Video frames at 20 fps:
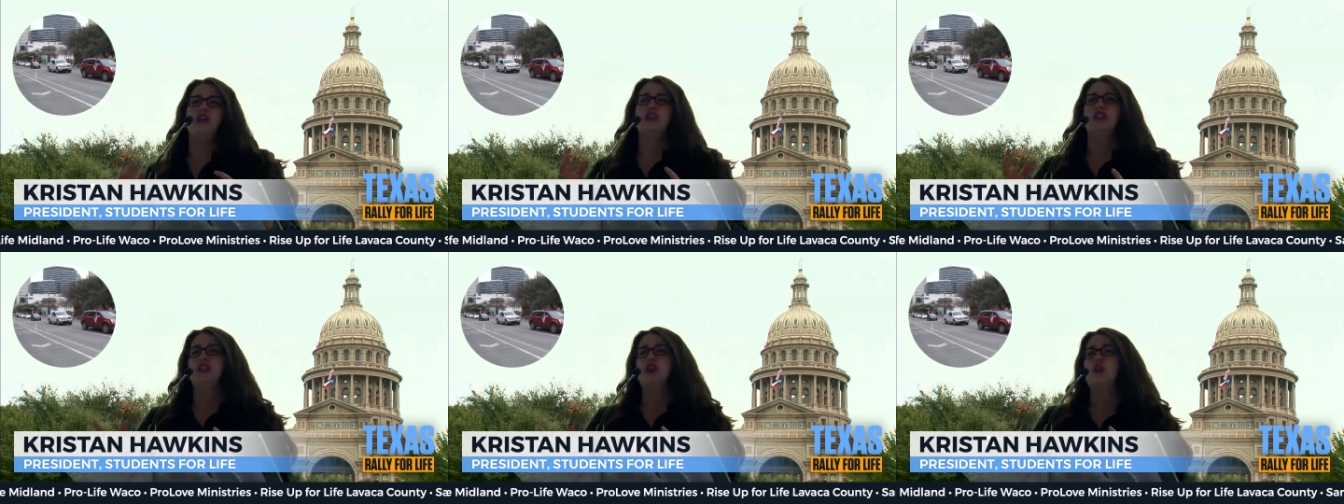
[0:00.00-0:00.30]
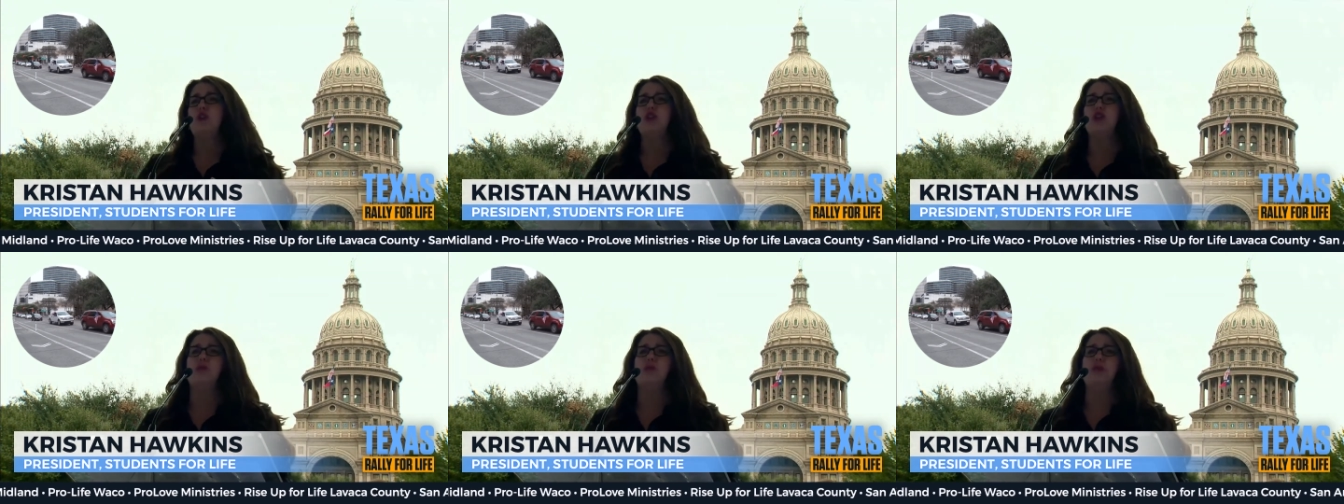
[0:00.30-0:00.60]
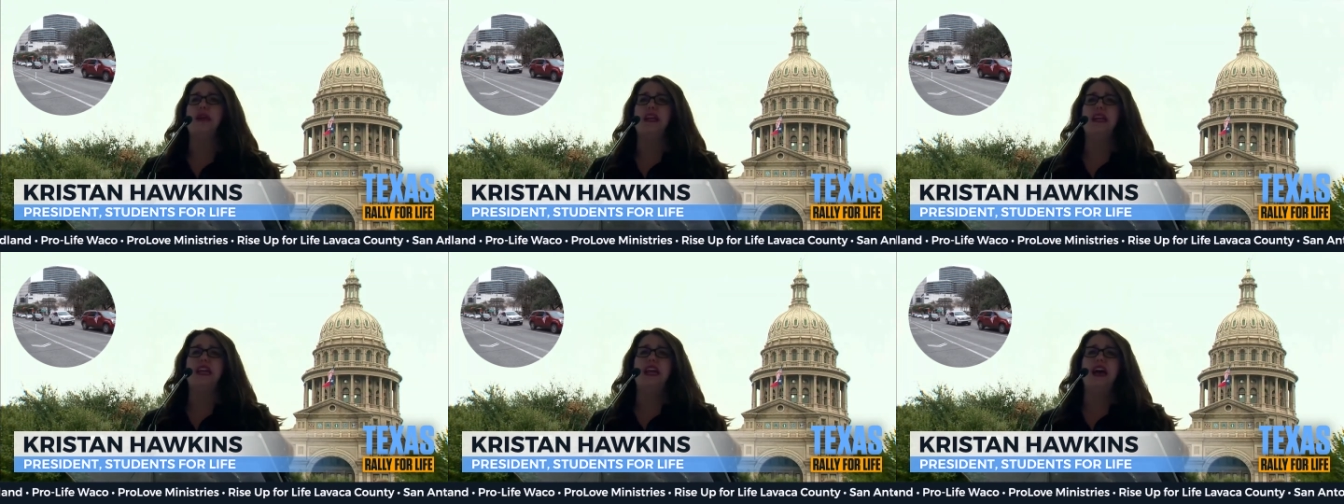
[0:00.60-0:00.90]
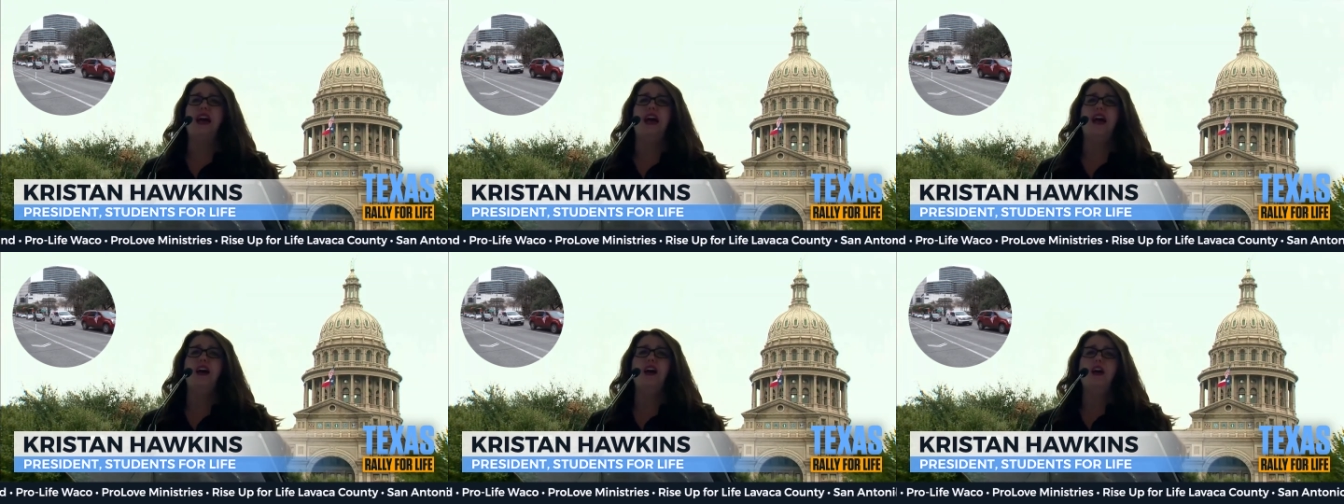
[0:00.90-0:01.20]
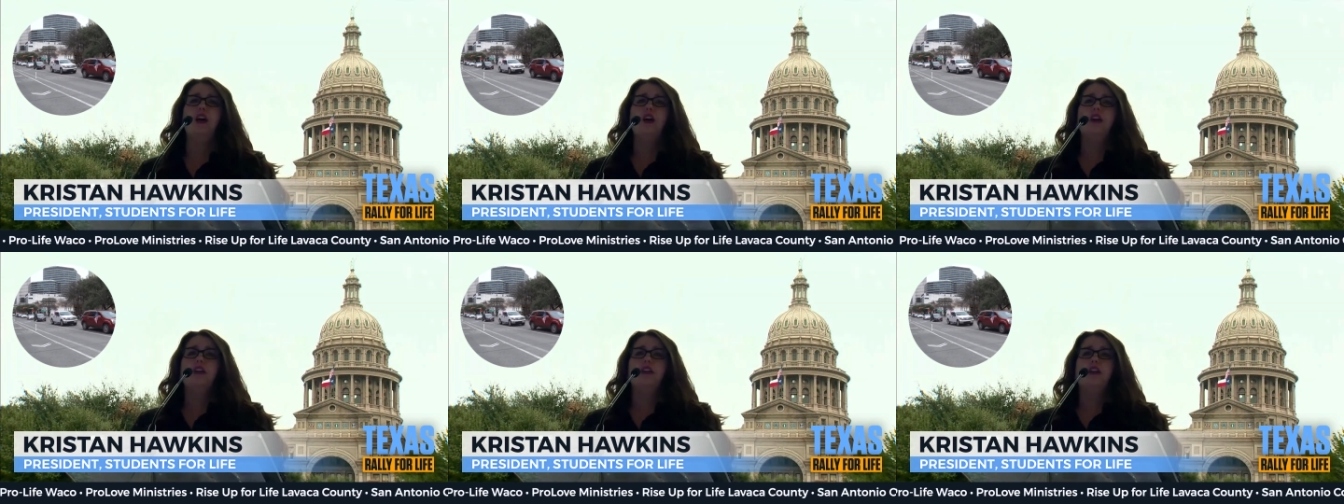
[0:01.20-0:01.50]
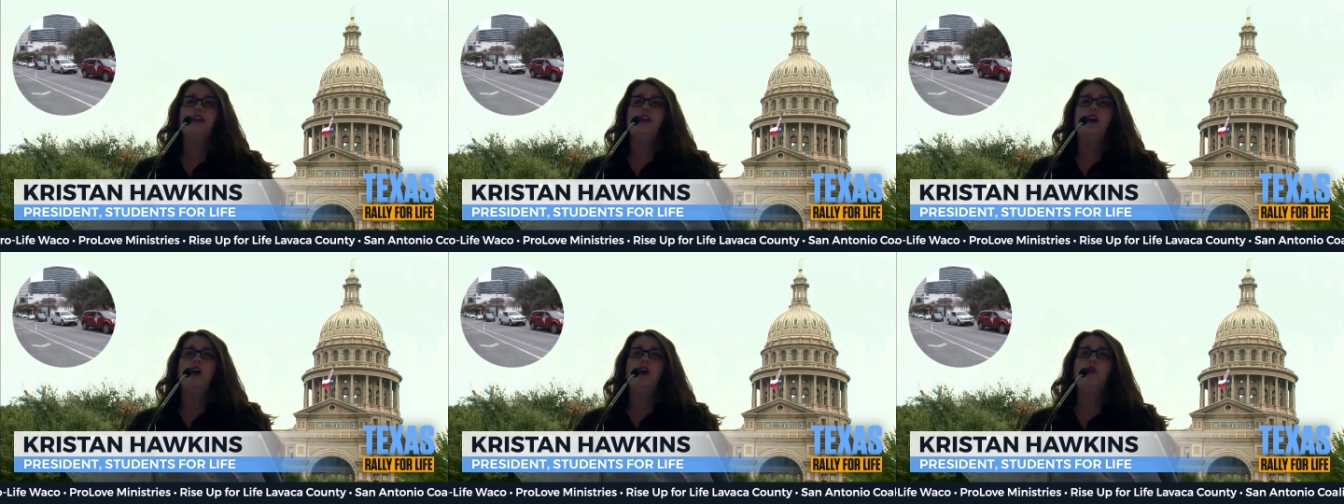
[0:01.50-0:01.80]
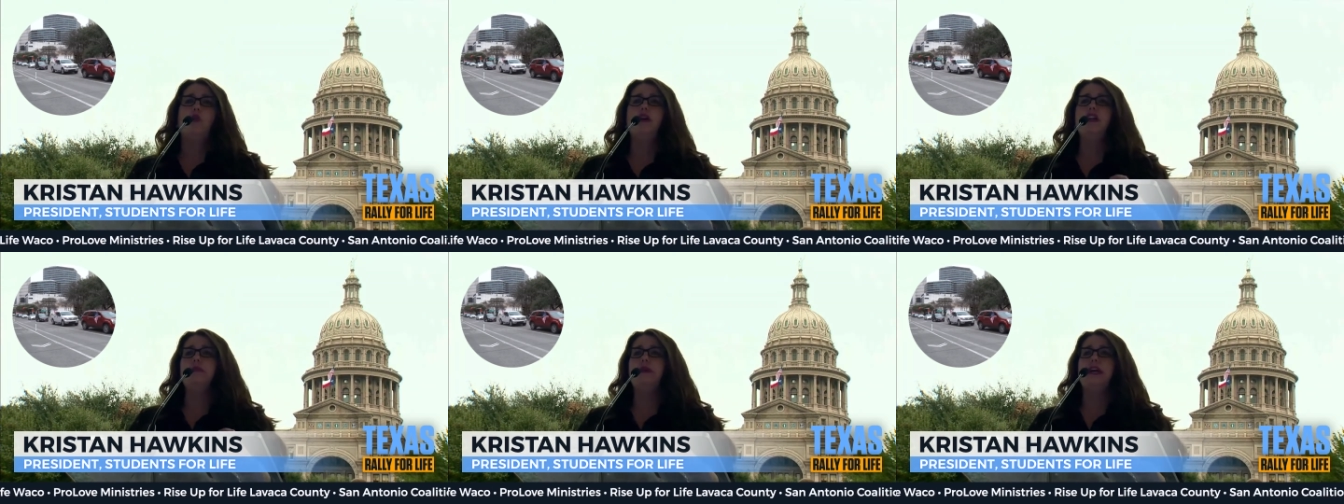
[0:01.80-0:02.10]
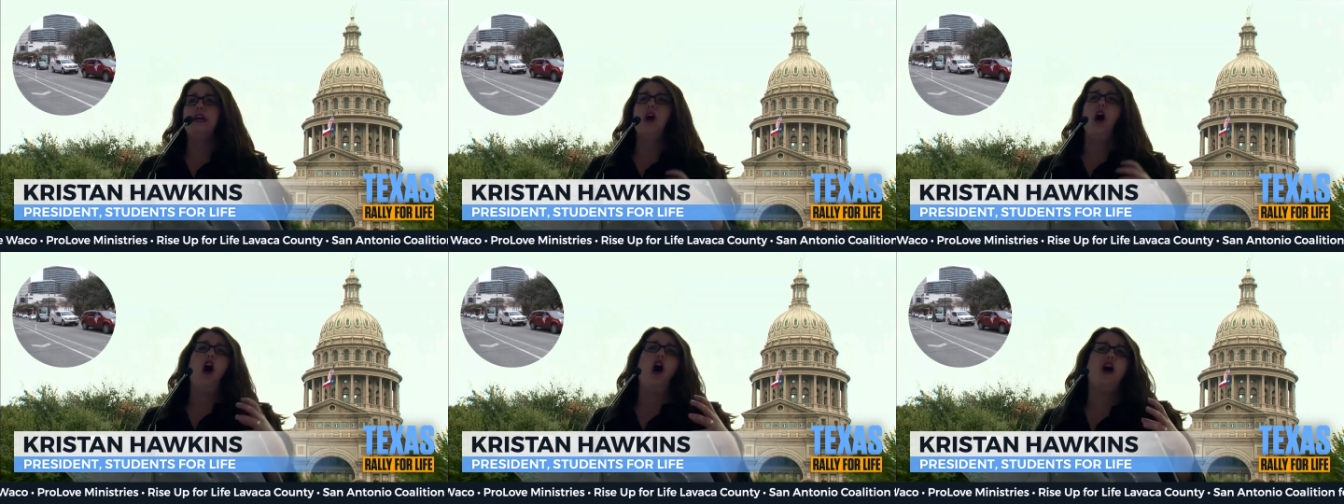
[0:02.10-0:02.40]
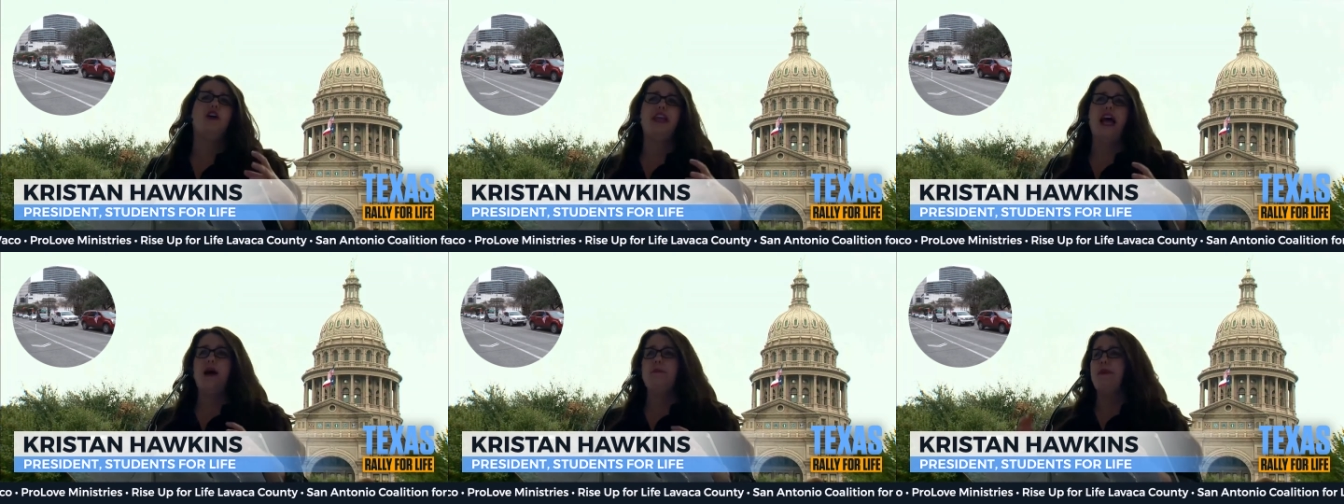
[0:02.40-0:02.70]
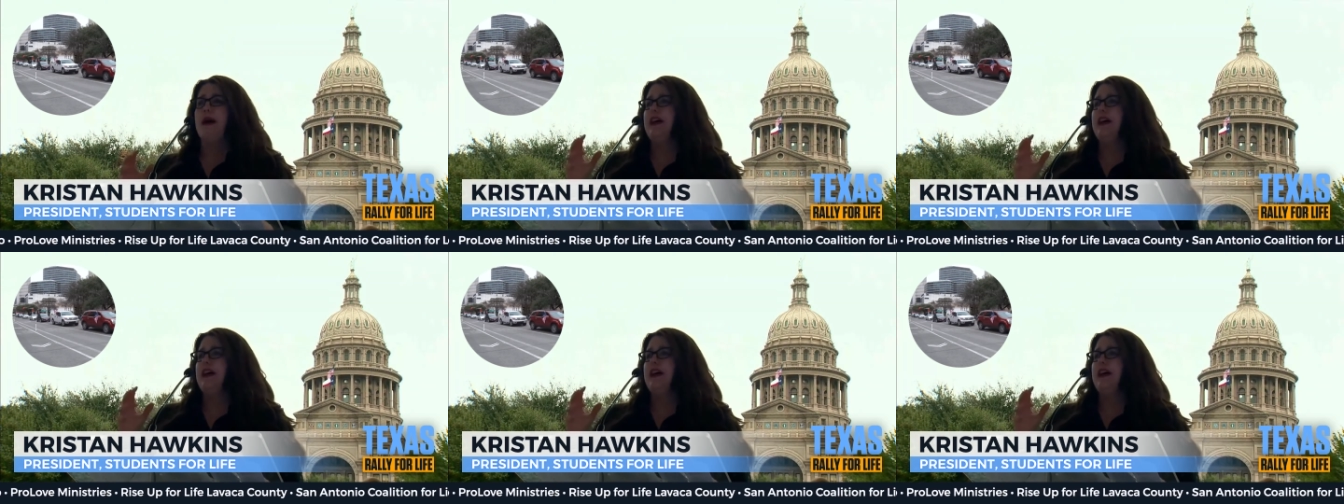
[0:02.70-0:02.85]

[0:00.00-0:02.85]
social media, who are willing to be called out by